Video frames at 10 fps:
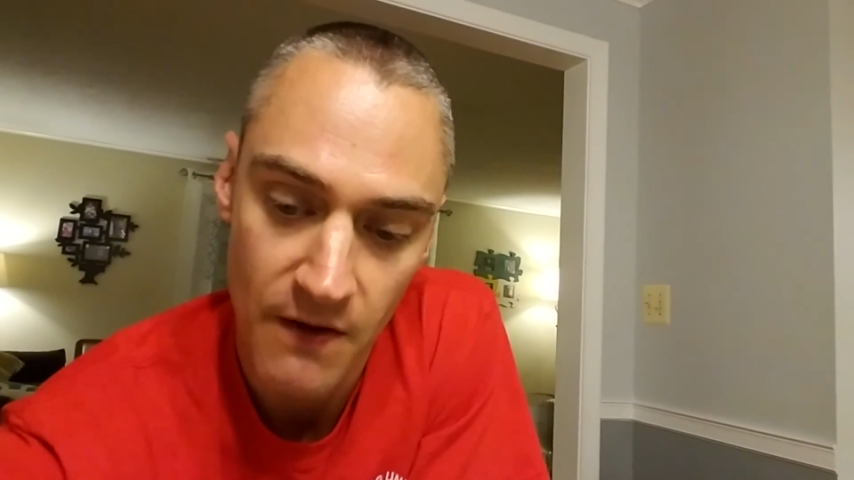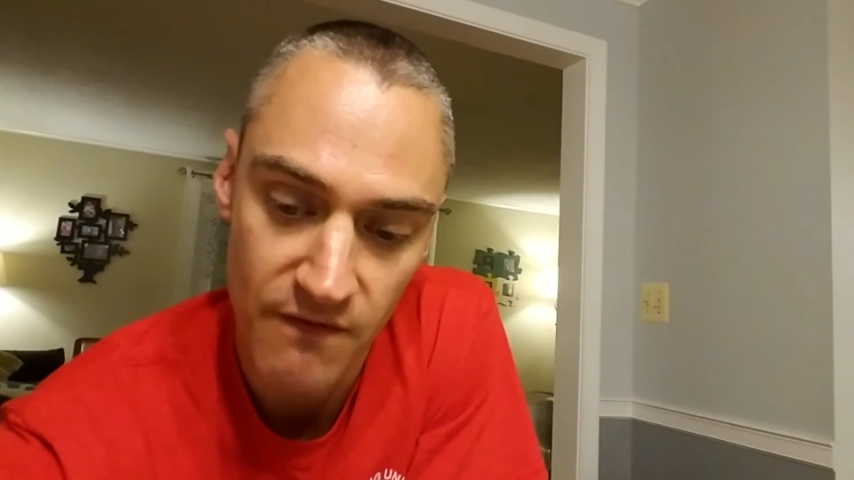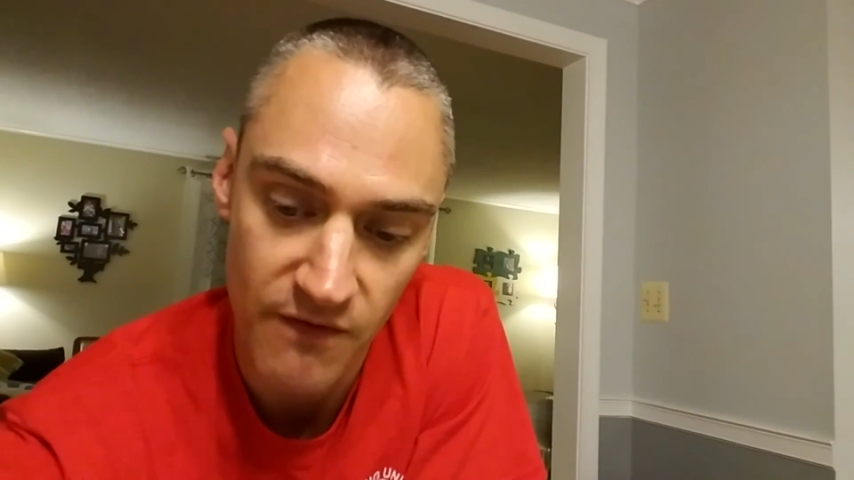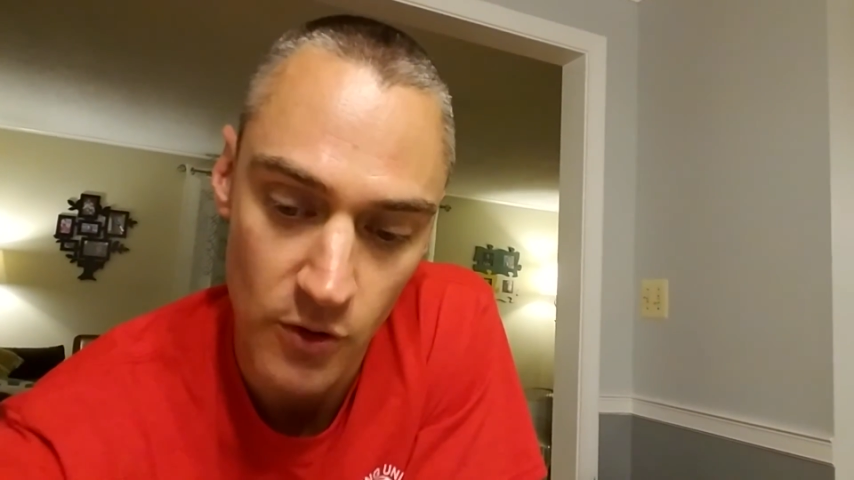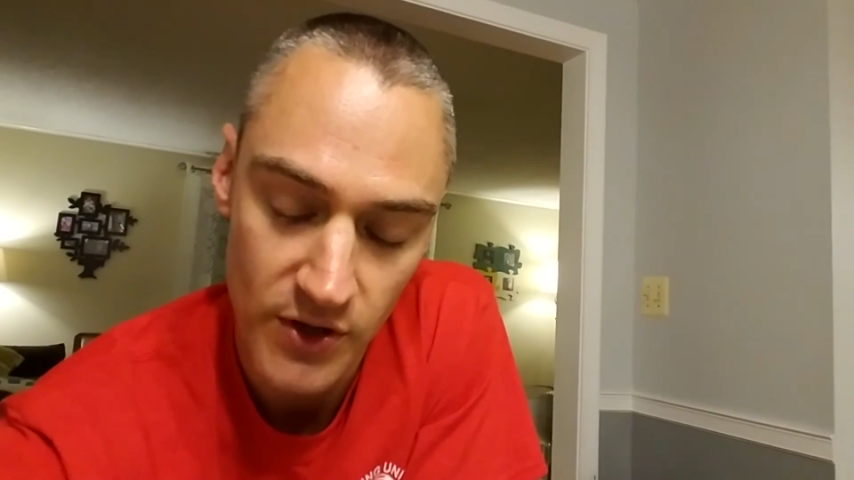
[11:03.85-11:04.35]

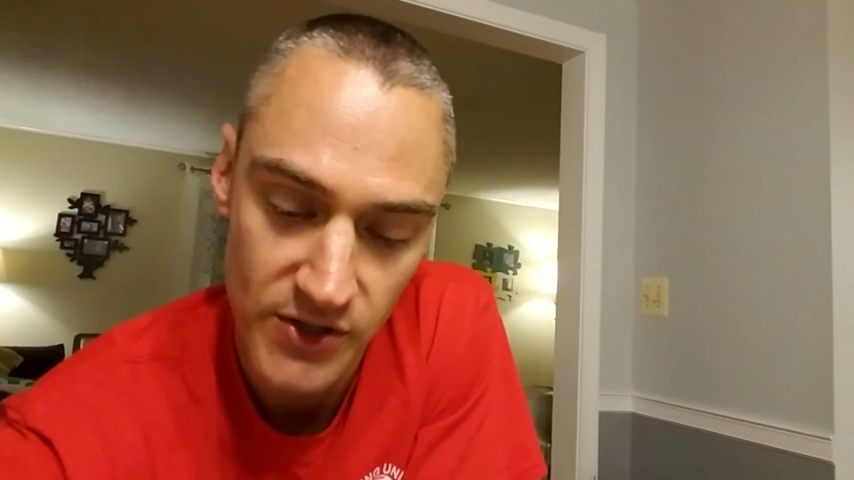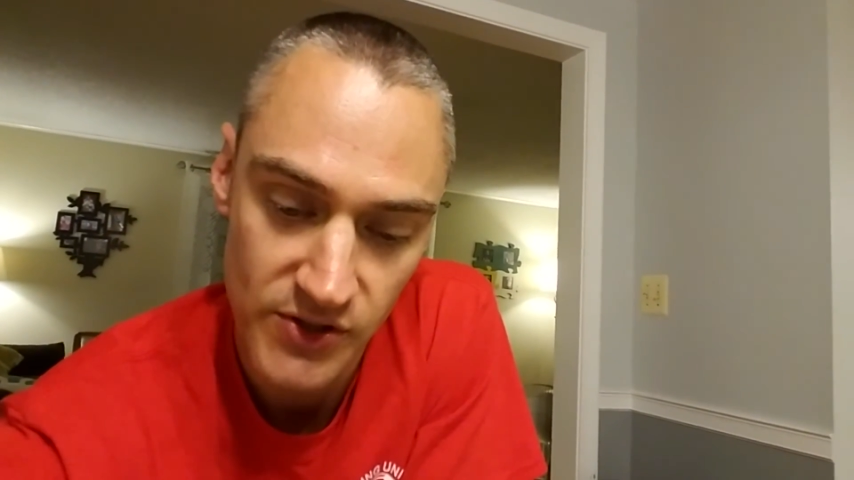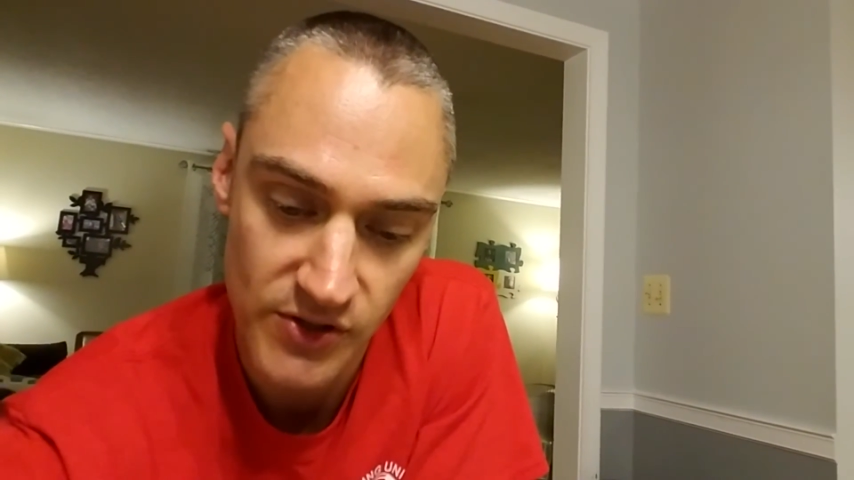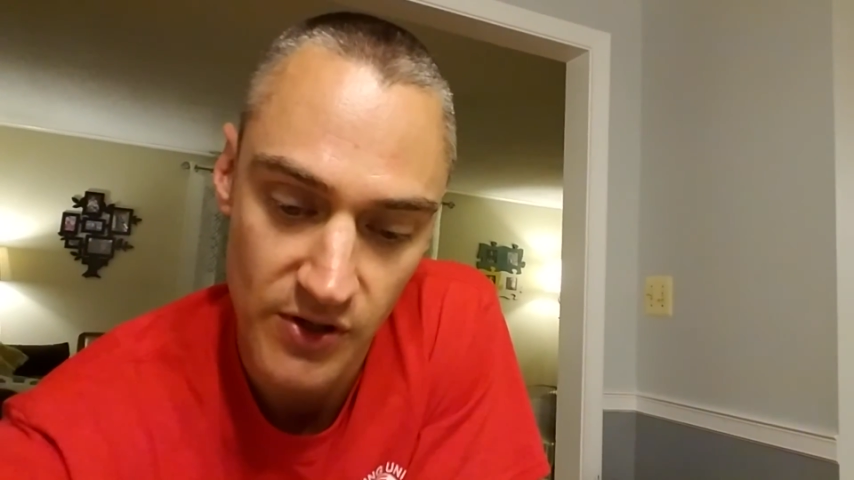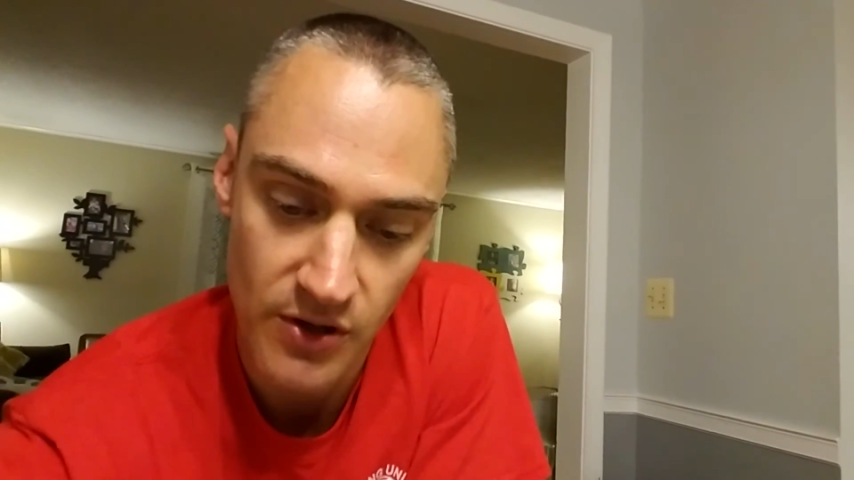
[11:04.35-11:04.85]

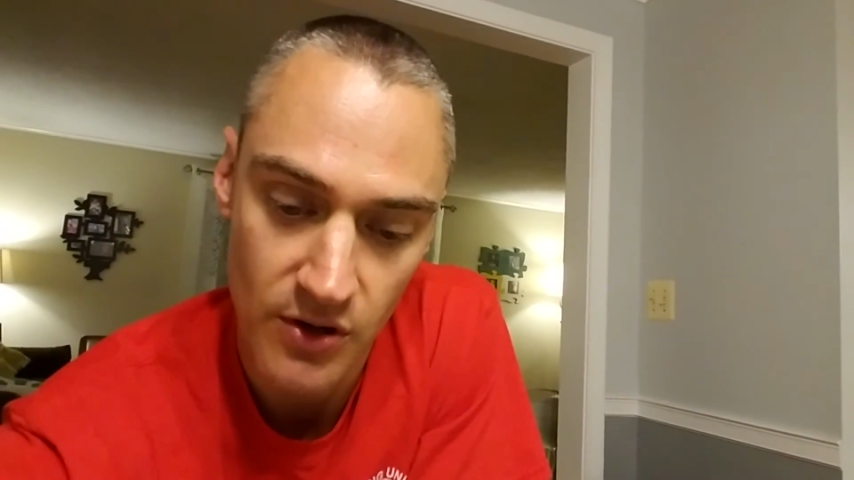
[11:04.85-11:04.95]
focus,